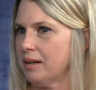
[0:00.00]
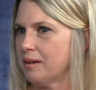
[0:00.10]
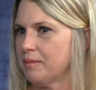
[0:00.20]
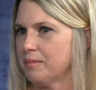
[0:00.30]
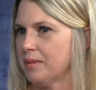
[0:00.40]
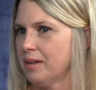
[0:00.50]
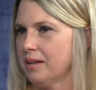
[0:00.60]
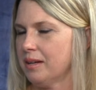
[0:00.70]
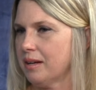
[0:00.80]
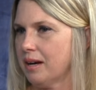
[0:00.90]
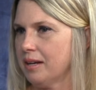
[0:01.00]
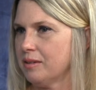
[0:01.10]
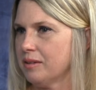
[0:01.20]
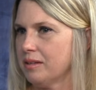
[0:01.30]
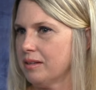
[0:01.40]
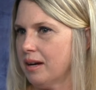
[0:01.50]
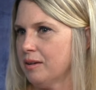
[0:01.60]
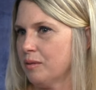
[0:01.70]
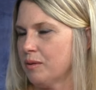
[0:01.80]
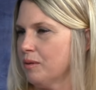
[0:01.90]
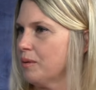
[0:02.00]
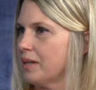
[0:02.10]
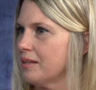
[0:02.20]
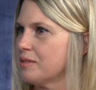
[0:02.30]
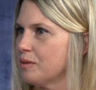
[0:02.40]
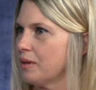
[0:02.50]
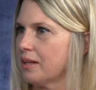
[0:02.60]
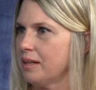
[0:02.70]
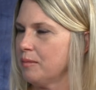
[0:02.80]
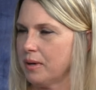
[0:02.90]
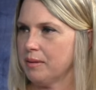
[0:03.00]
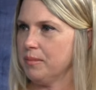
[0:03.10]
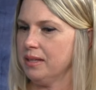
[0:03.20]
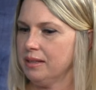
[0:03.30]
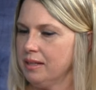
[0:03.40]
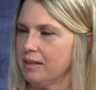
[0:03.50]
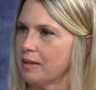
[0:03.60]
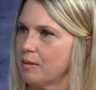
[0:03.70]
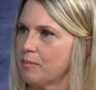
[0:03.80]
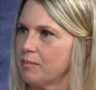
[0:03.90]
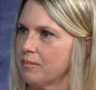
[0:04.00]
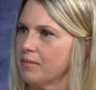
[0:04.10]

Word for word: um, I, I don't know what He's doing, and He might be leading them,